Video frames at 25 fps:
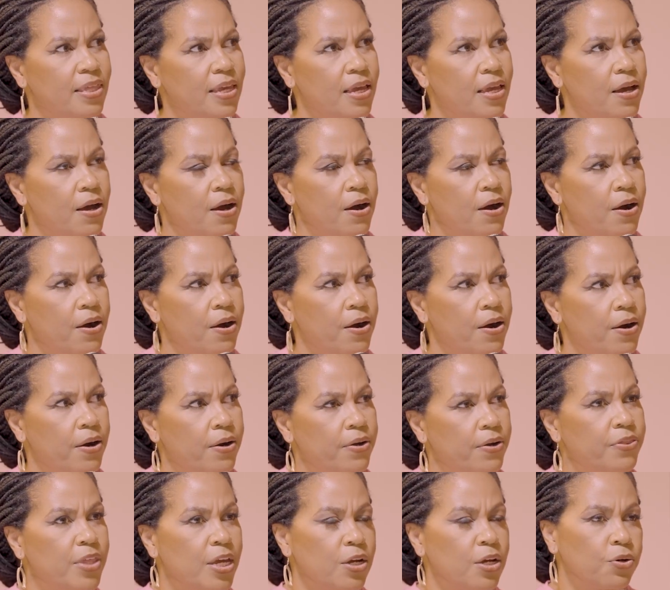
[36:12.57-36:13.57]

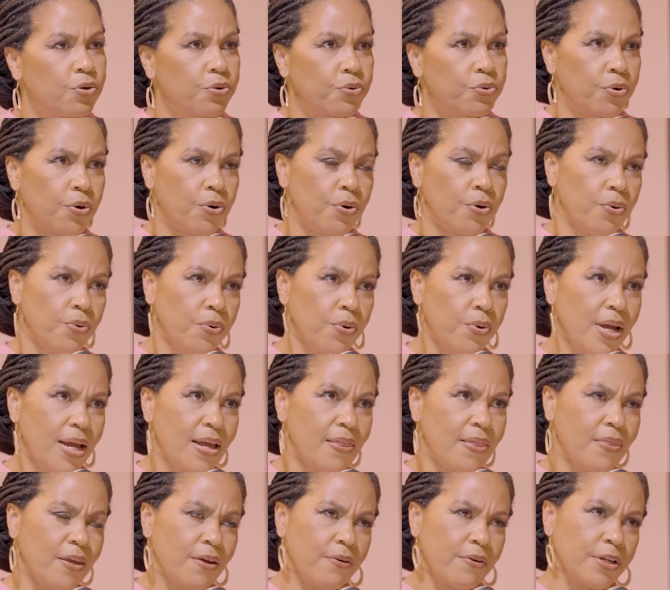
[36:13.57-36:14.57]
they grow
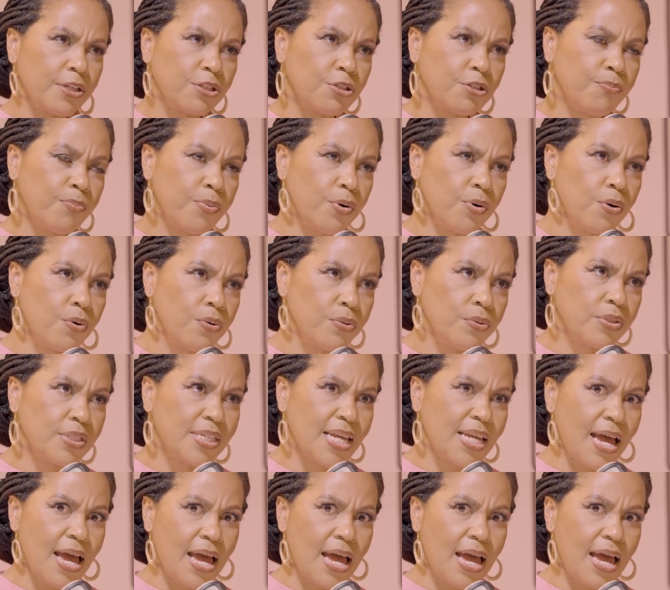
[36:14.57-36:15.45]
and they're exposed